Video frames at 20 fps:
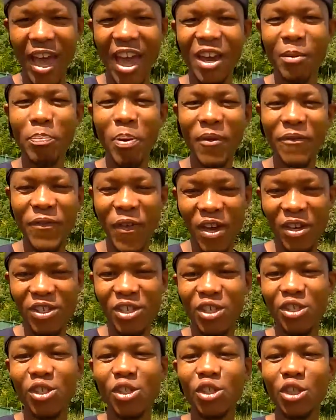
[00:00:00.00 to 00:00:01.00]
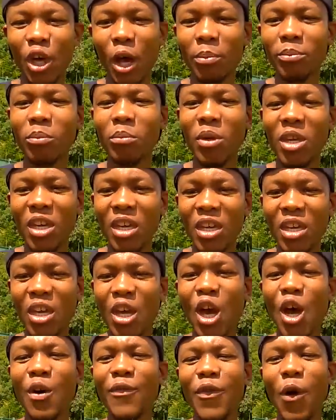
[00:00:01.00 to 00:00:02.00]
And perfection stopped me
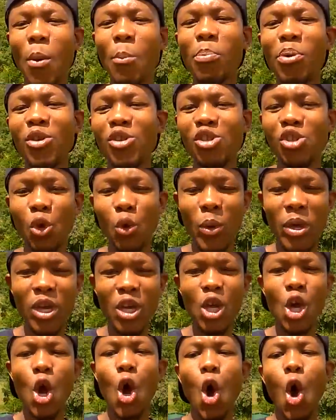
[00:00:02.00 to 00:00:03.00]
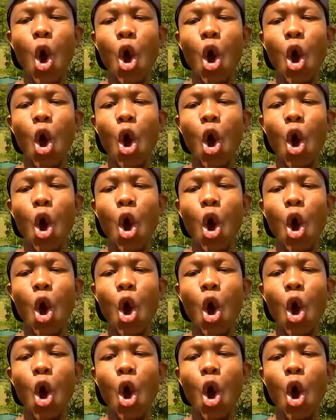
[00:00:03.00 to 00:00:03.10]
from pursuing